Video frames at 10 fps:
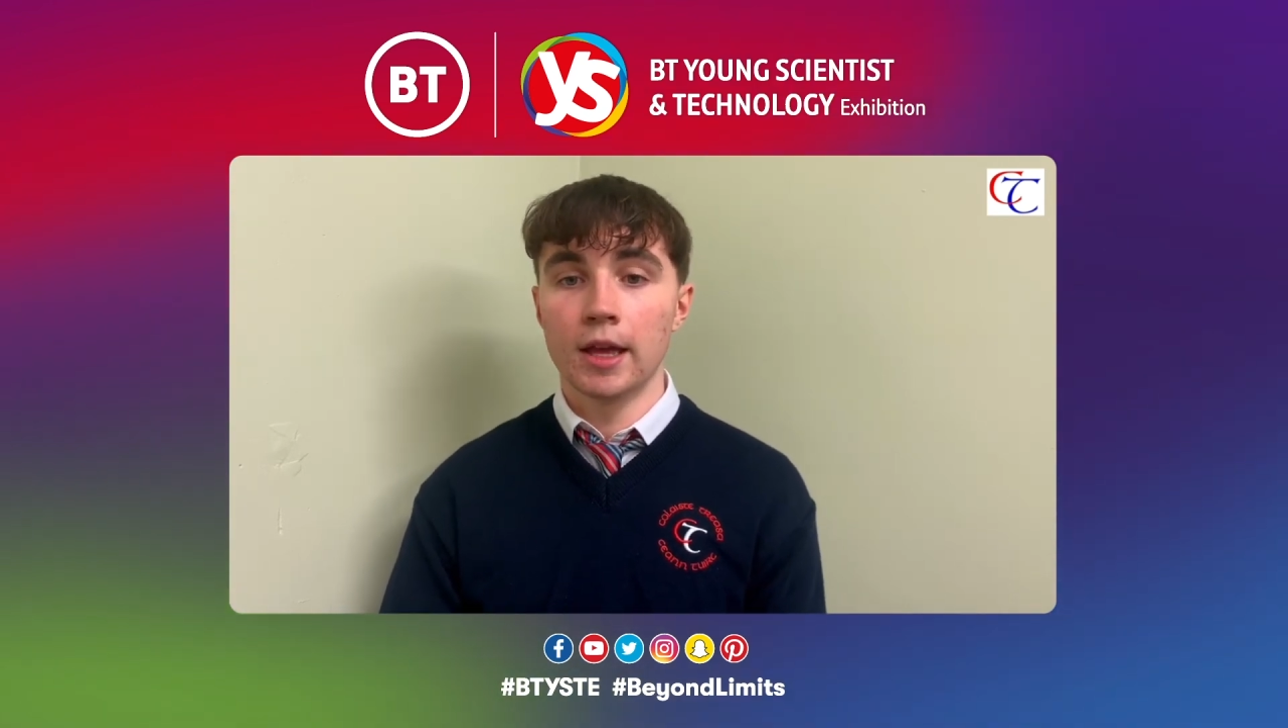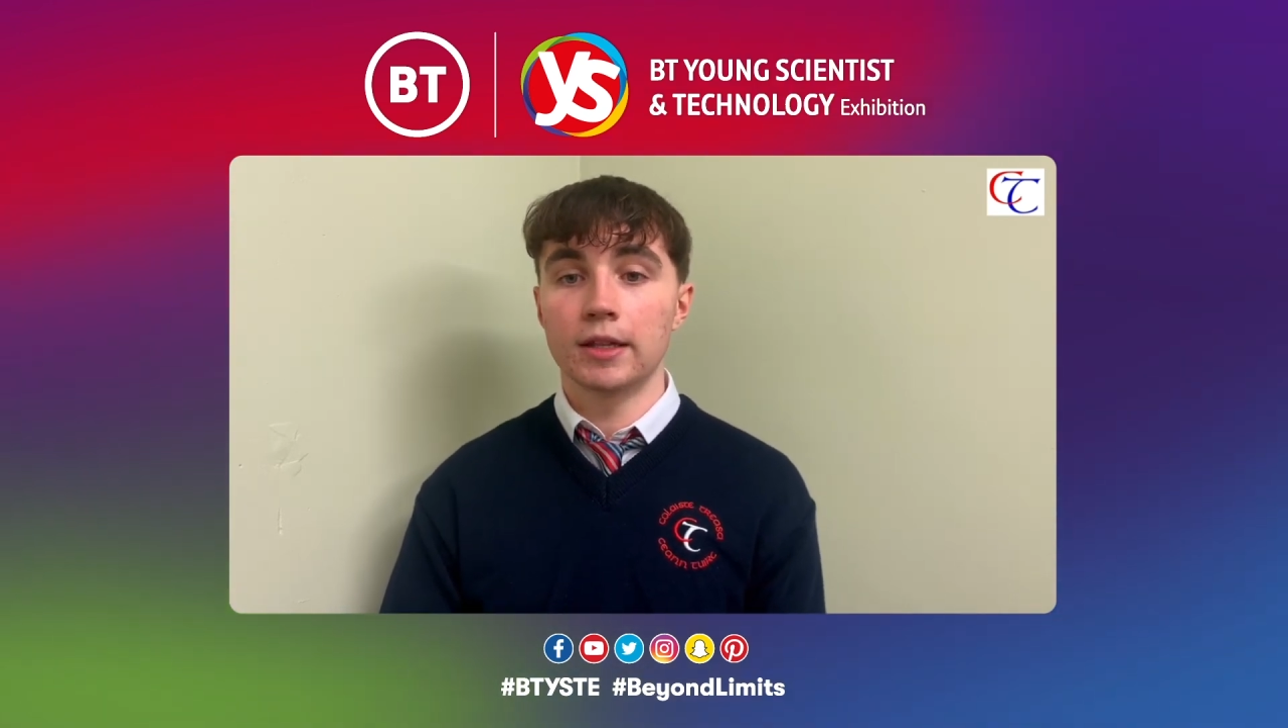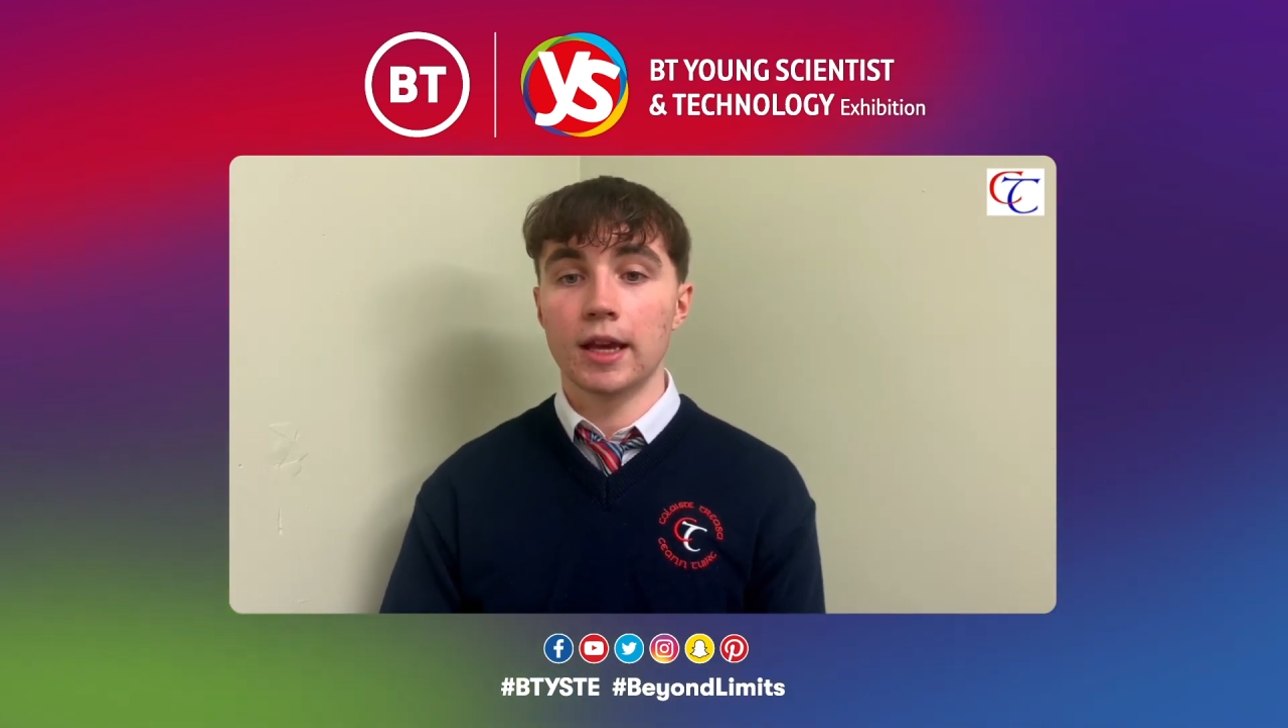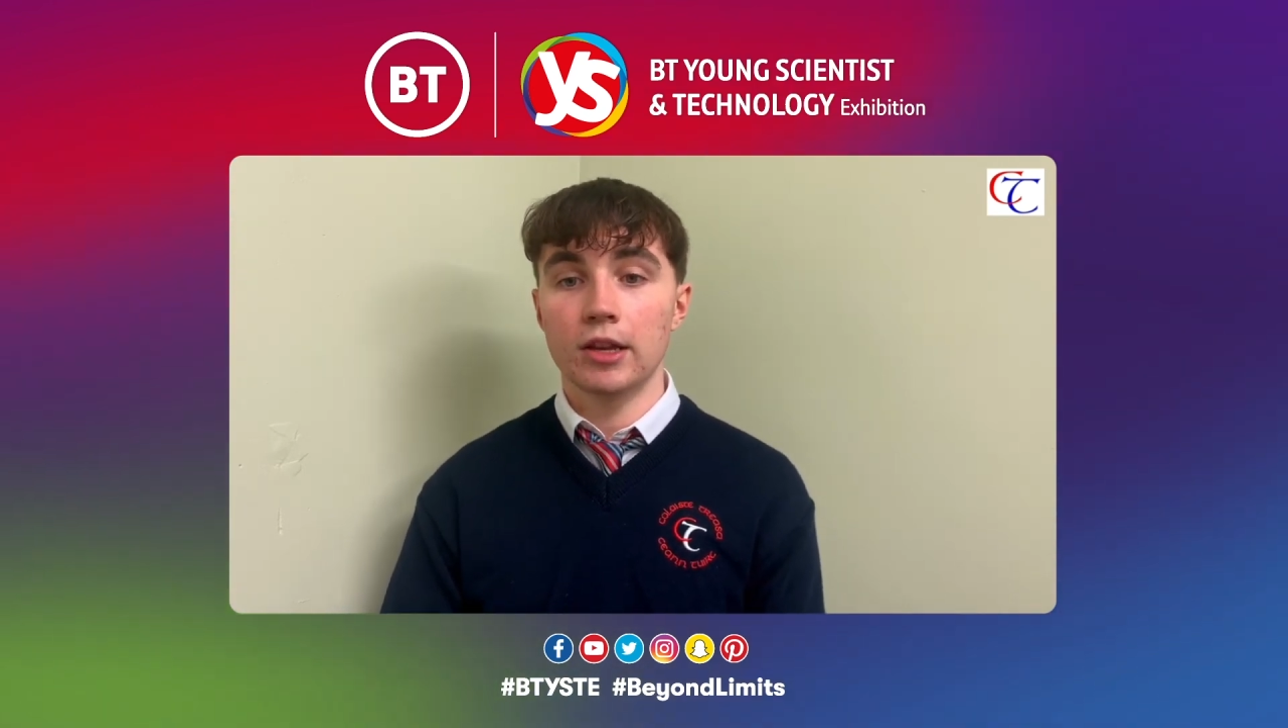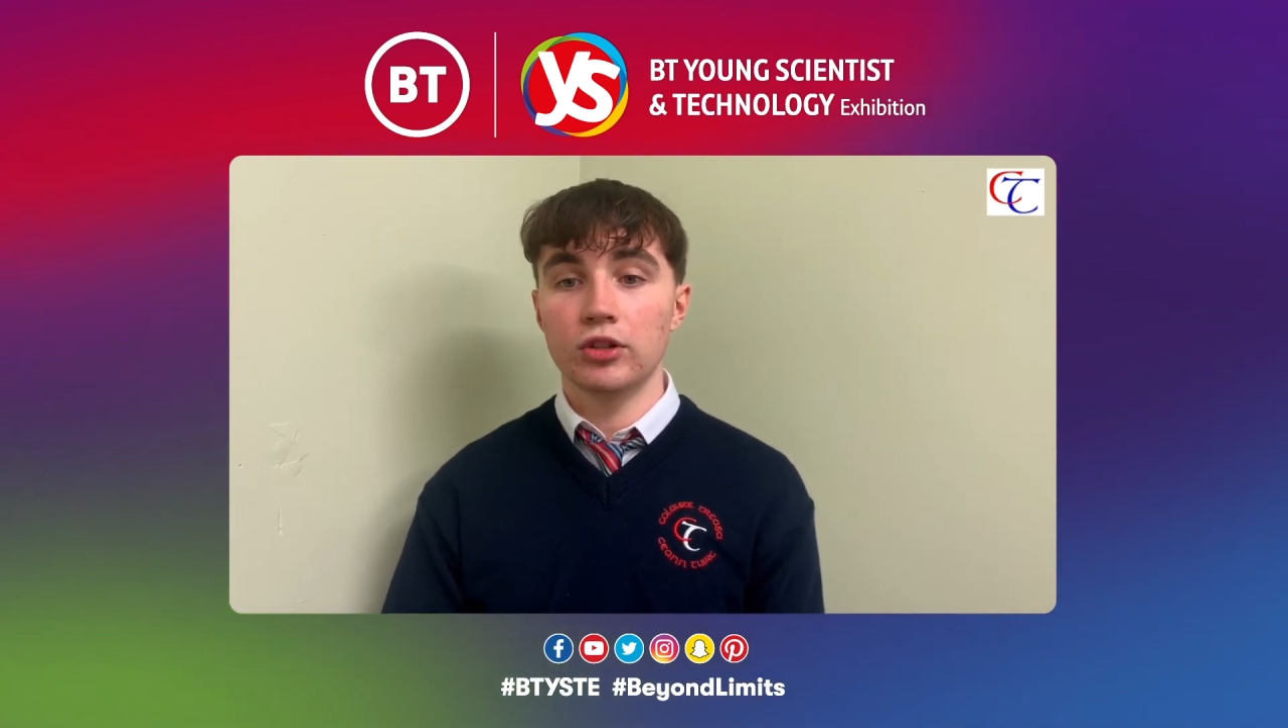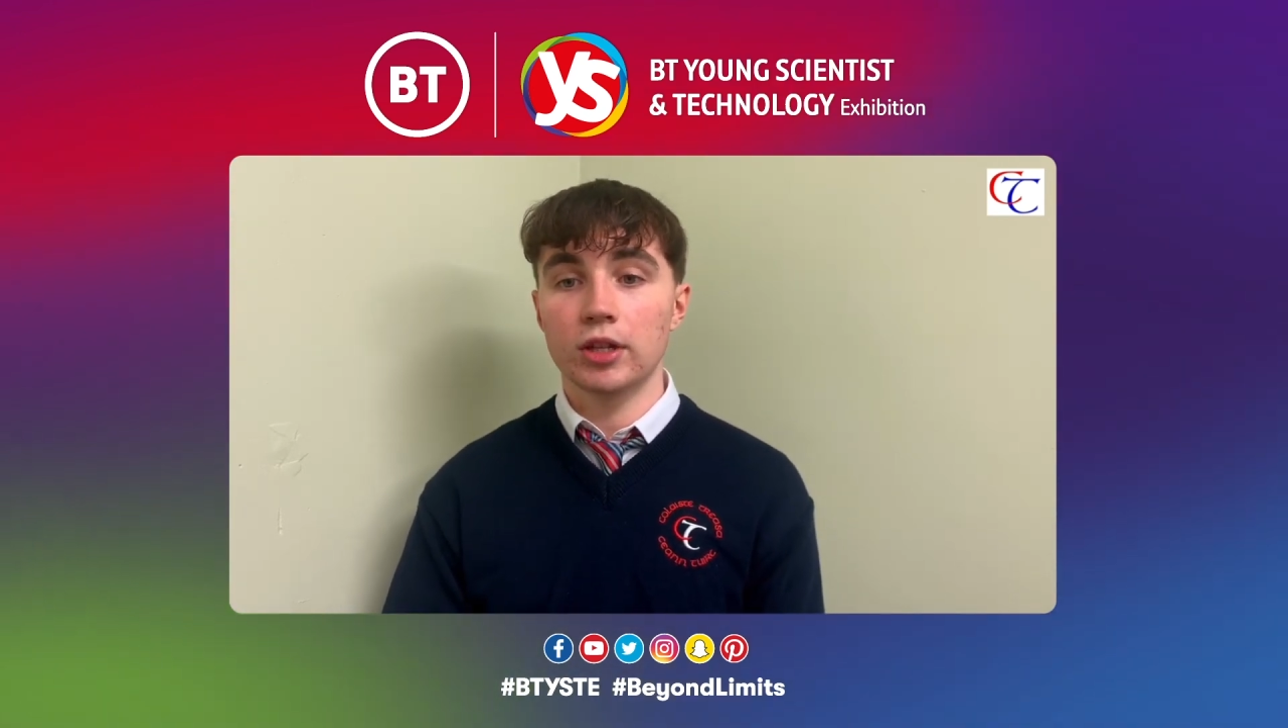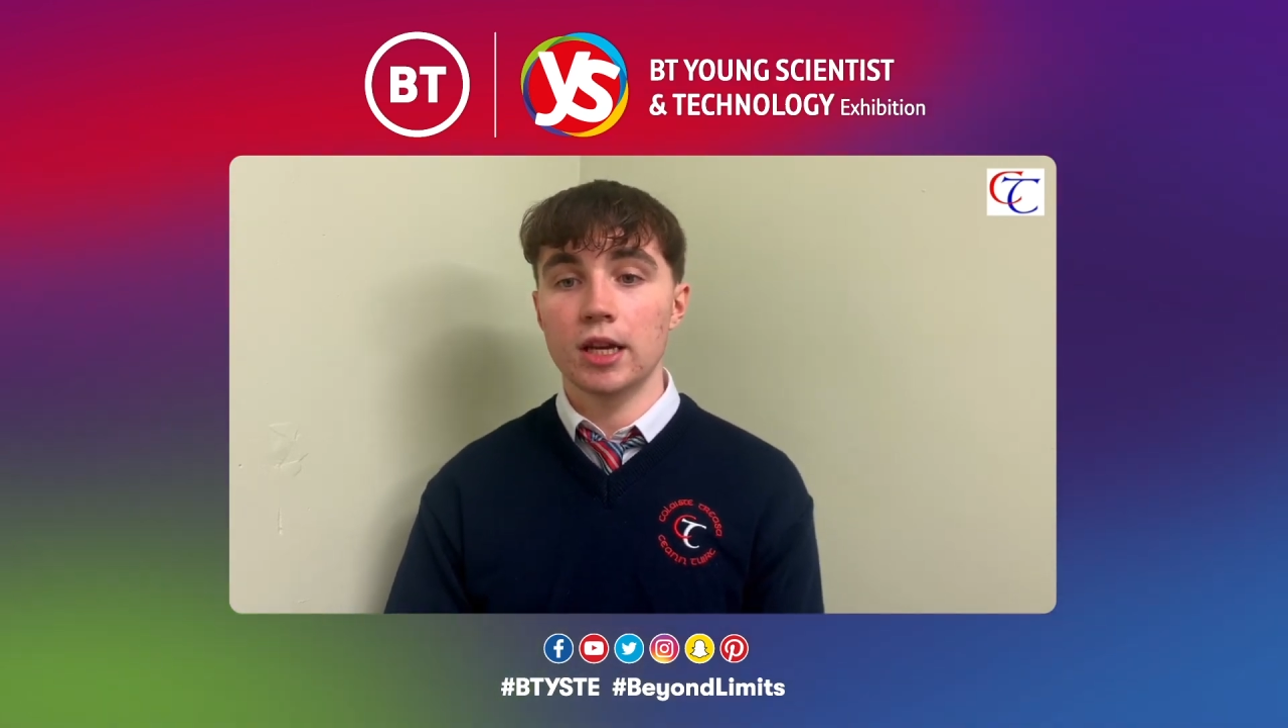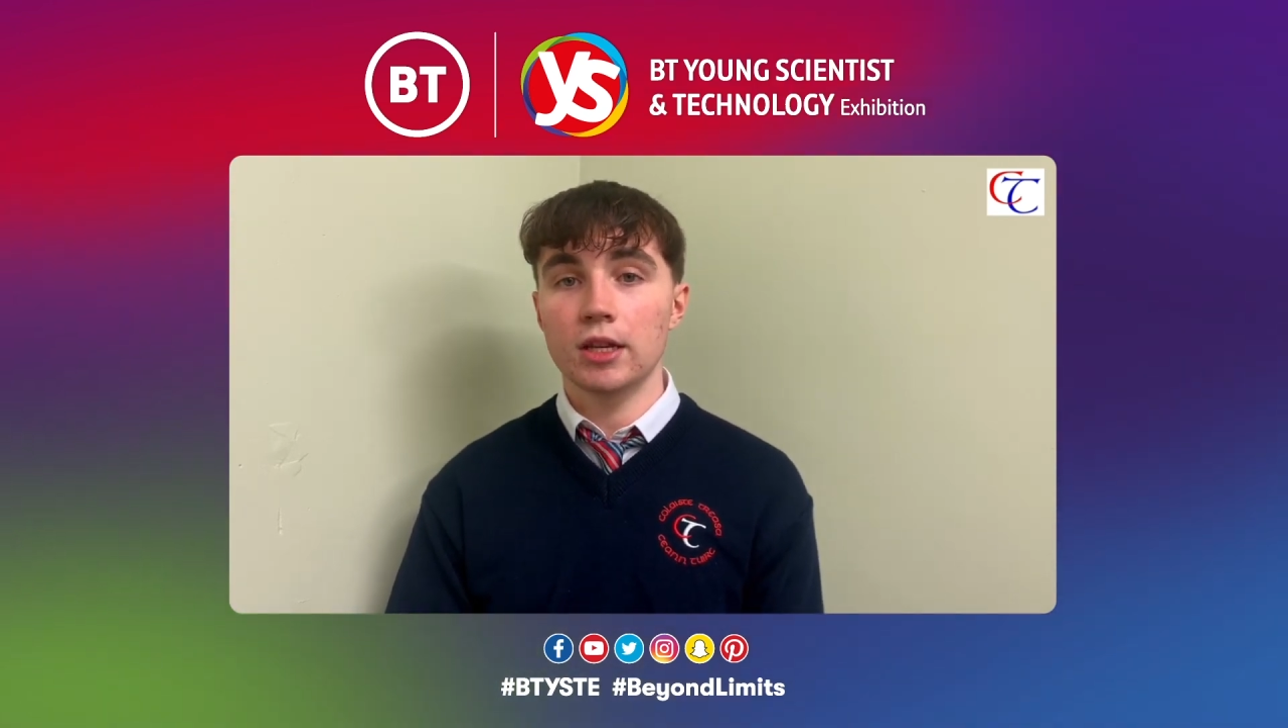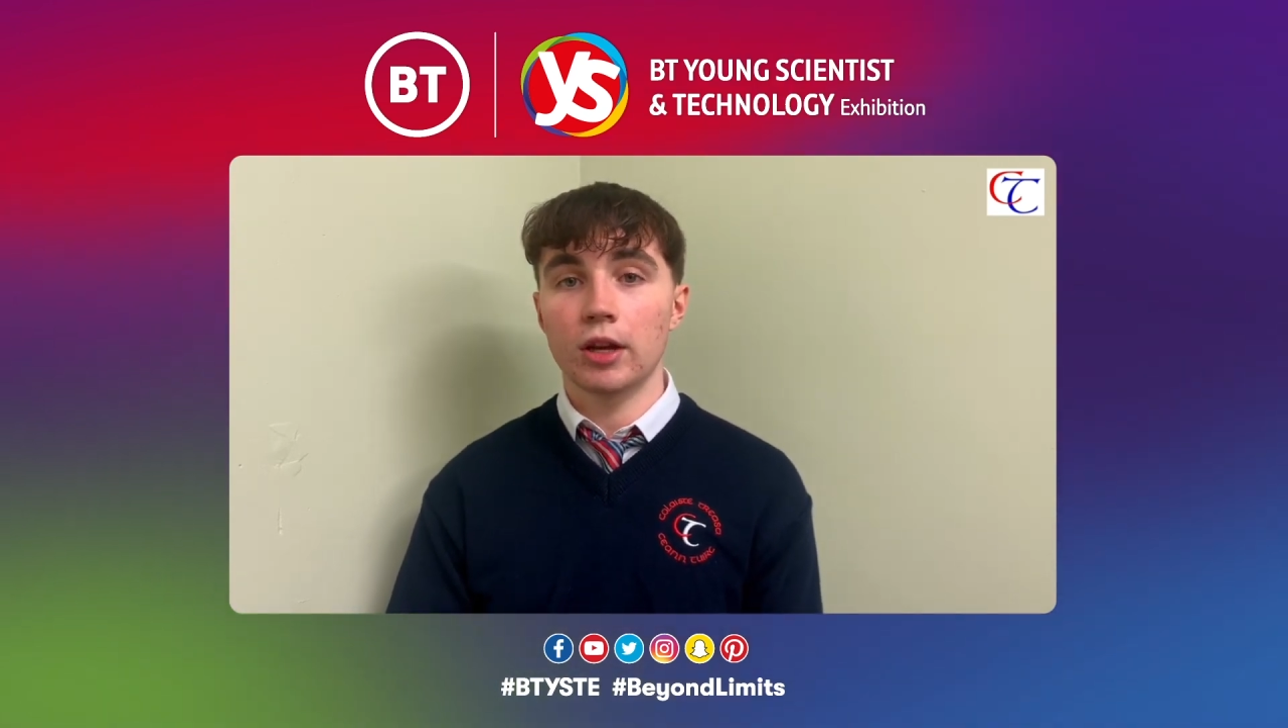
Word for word: to educate